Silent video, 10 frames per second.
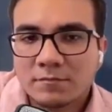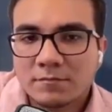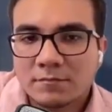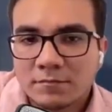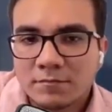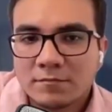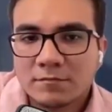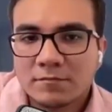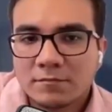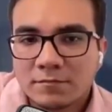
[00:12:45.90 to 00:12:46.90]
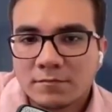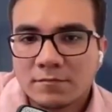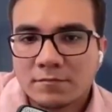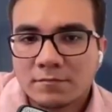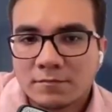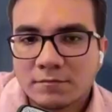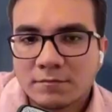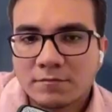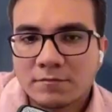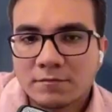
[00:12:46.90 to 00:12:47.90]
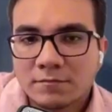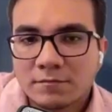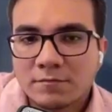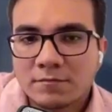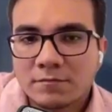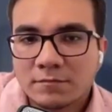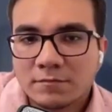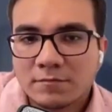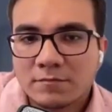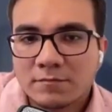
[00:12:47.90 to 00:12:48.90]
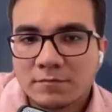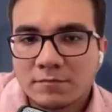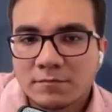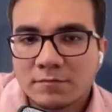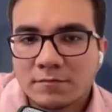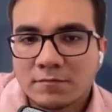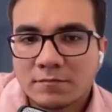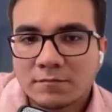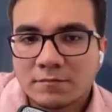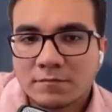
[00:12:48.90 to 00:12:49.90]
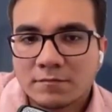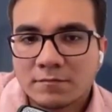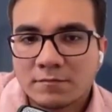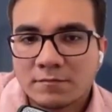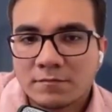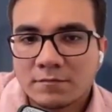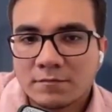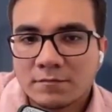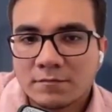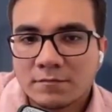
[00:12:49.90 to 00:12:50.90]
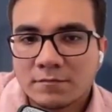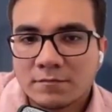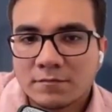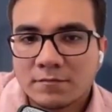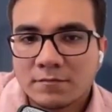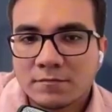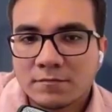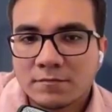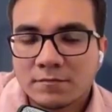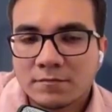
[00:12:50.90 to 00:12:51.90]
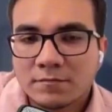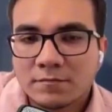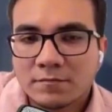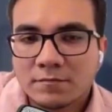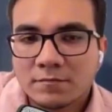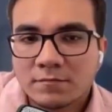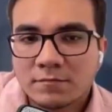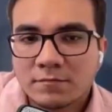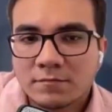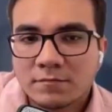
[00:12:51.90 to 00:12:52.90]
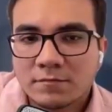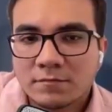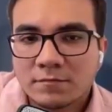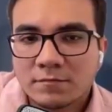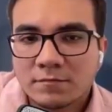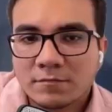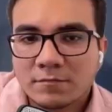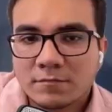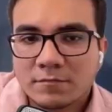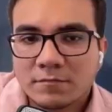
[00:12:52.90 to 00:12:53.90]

[no speech]